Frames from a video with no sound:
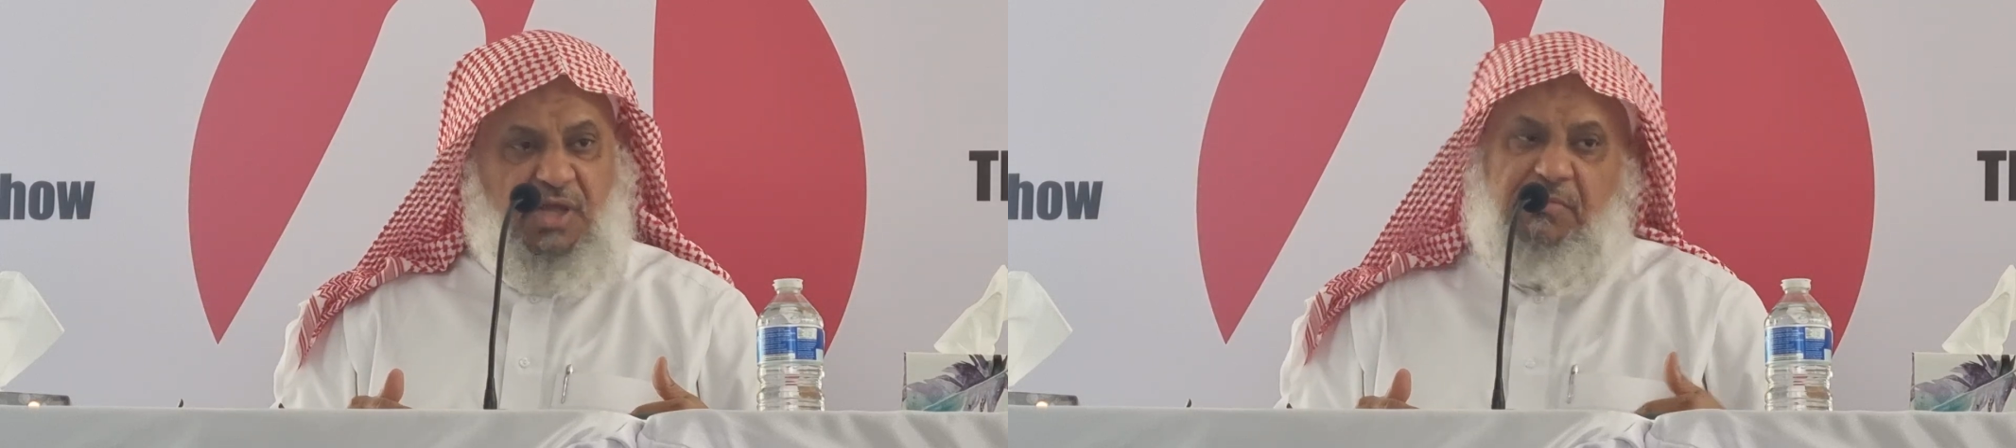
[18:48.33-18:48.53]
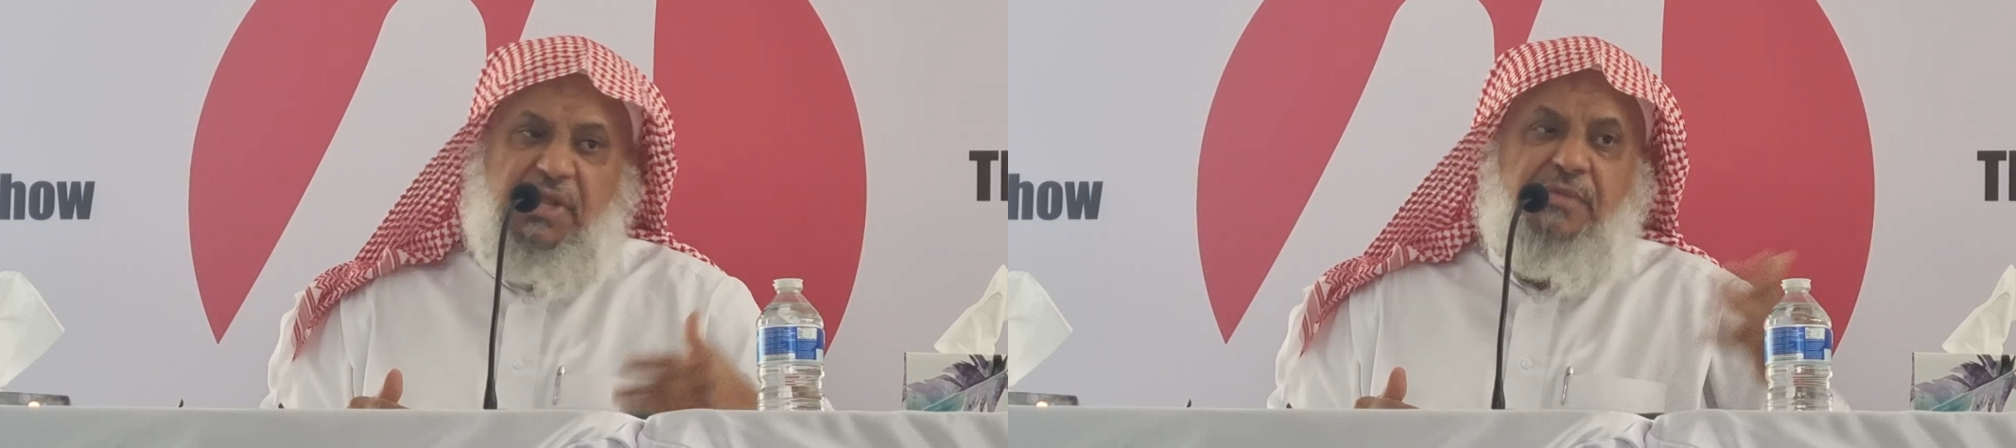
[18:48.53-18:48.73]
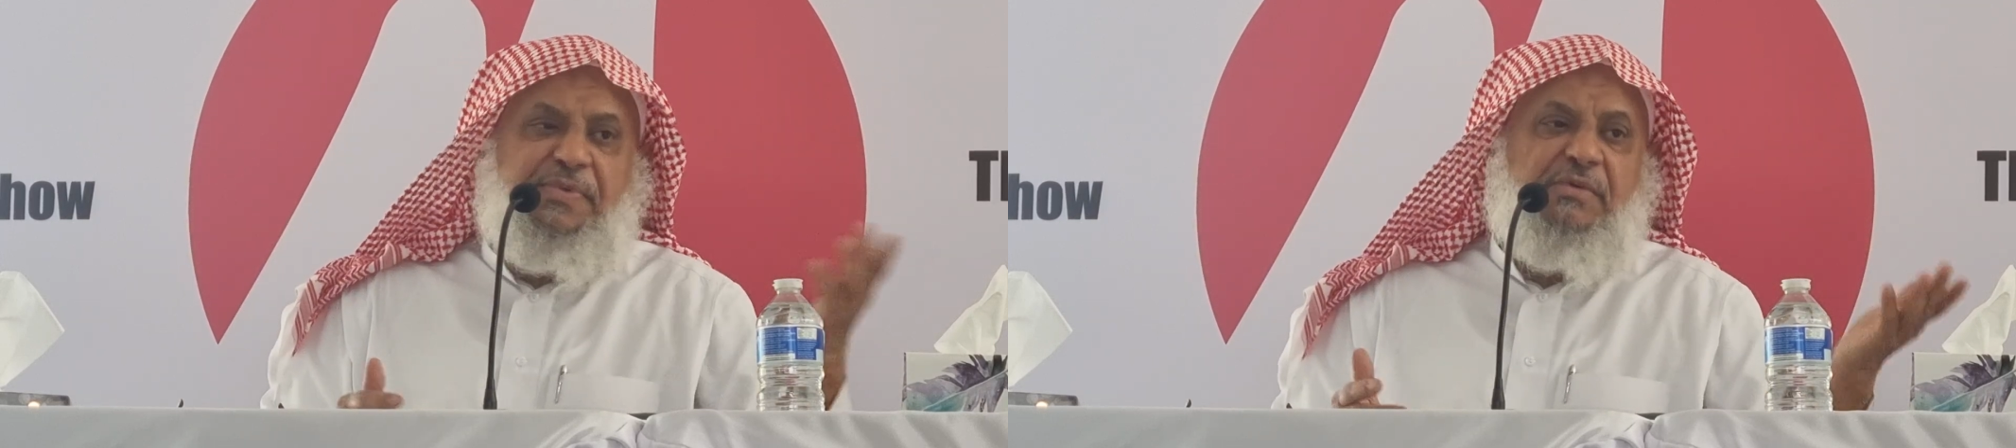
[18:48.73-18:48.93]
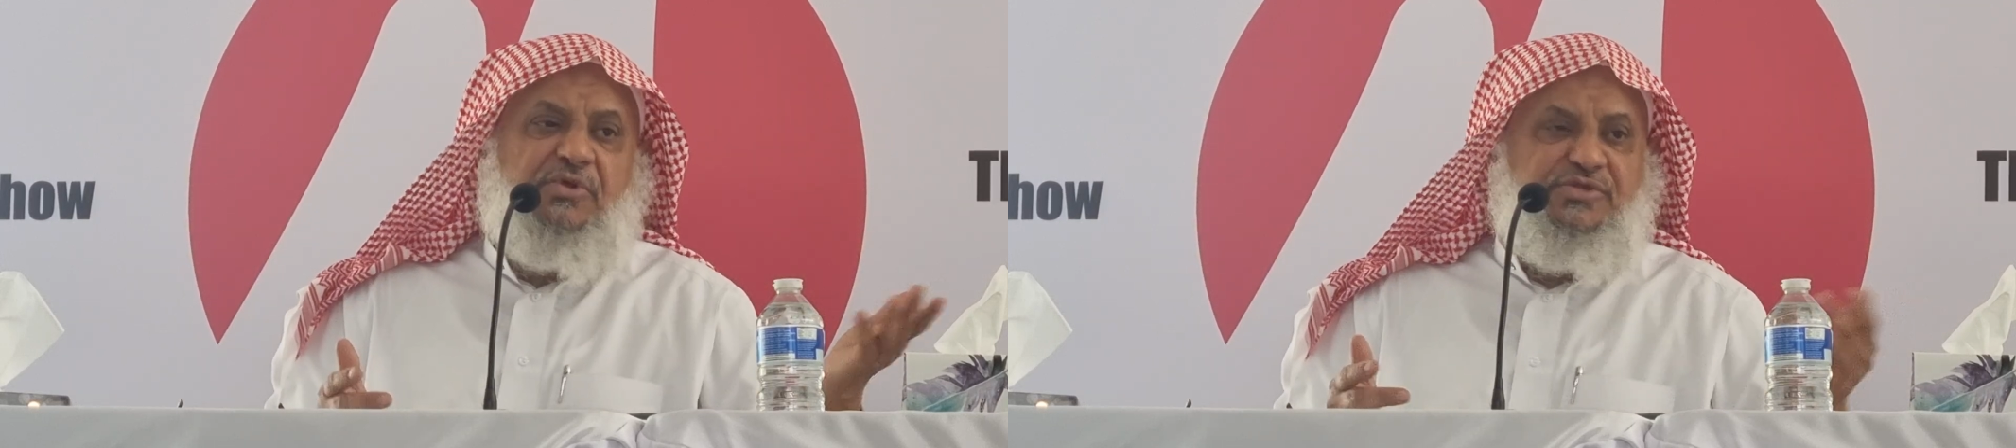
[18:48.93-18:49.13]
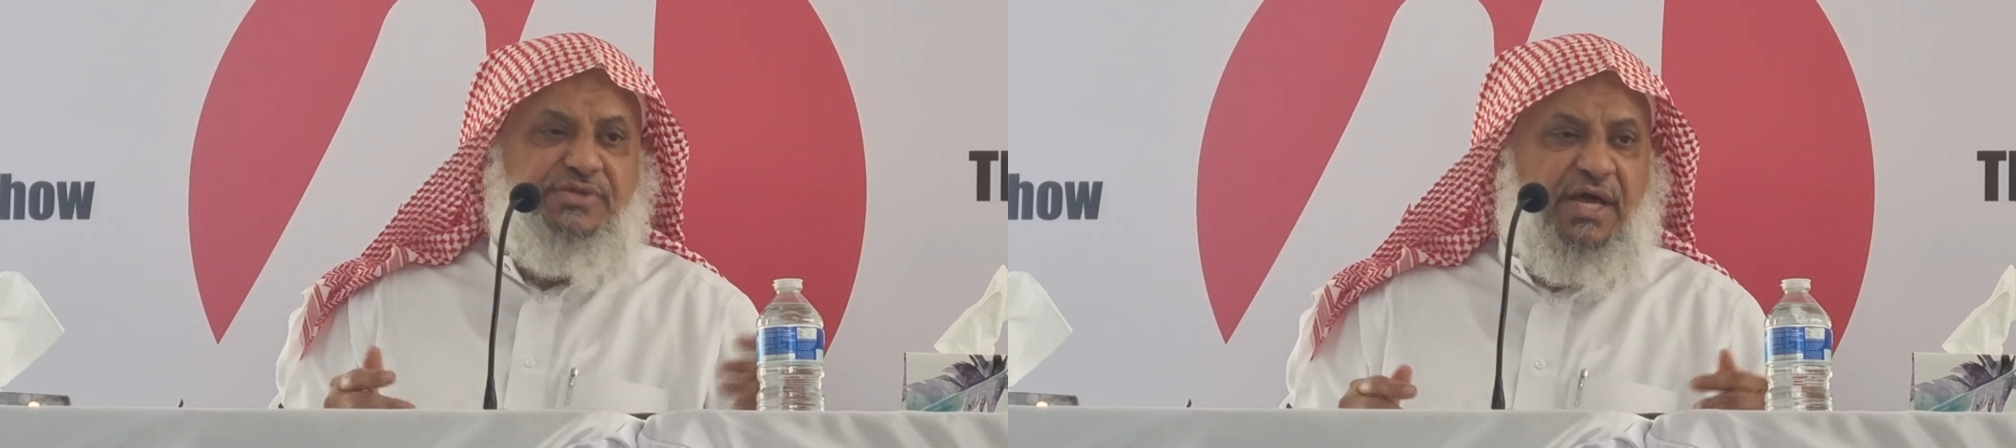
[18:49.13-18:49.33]
And many
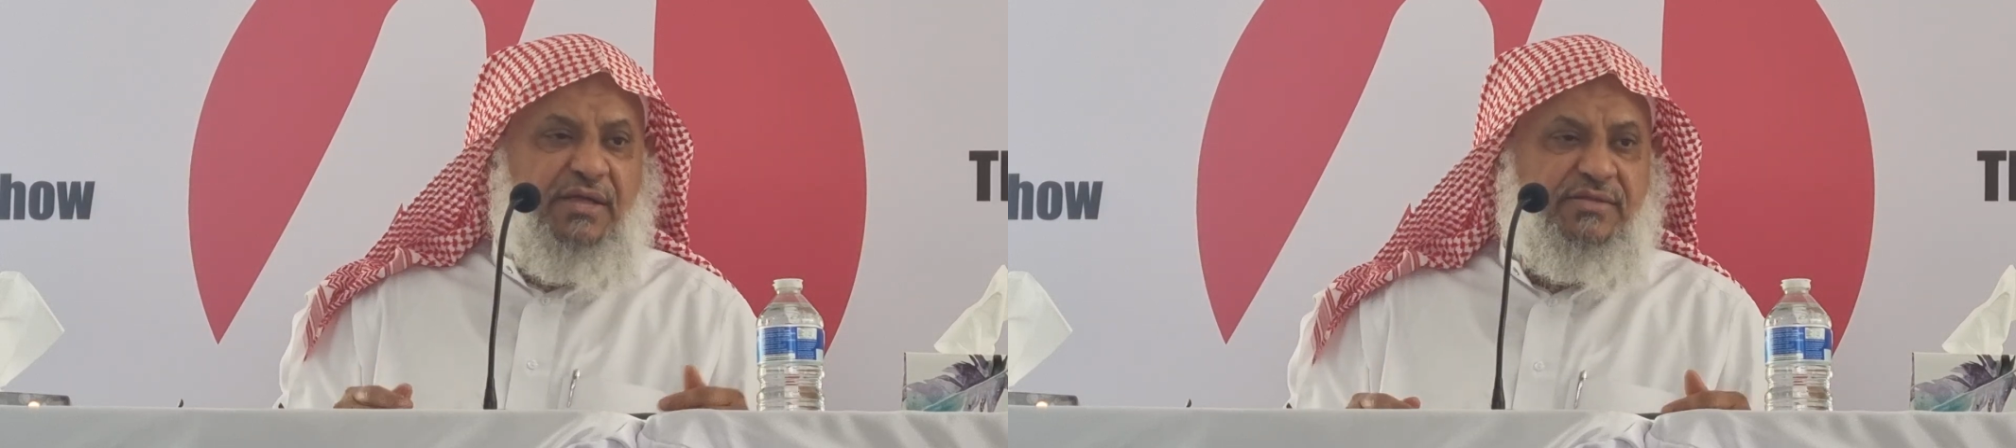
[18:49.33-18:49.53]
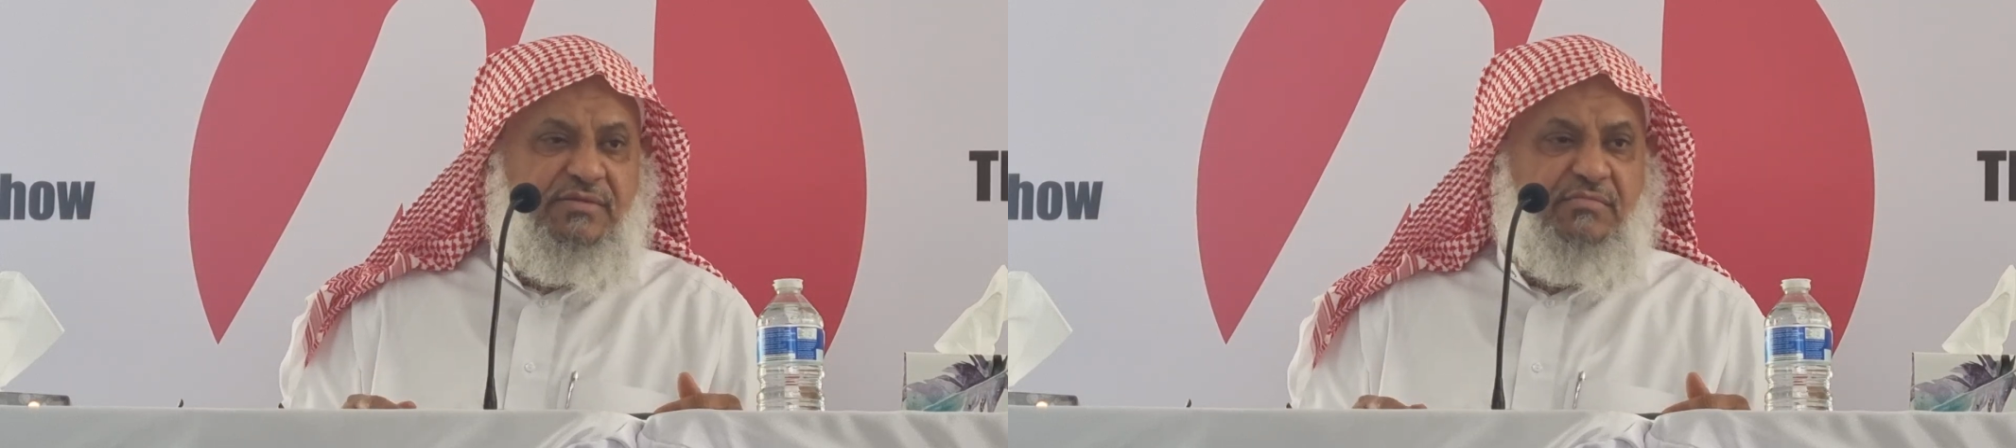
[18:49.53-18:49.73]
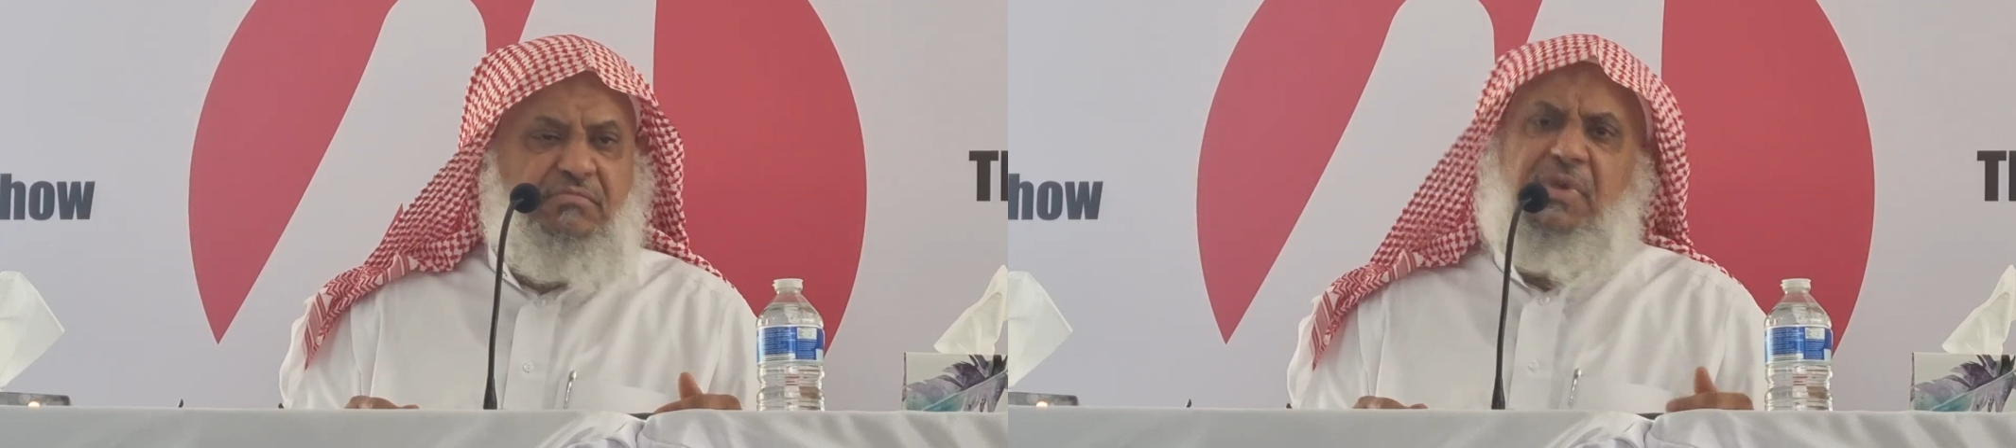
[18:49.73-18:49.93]
people do that.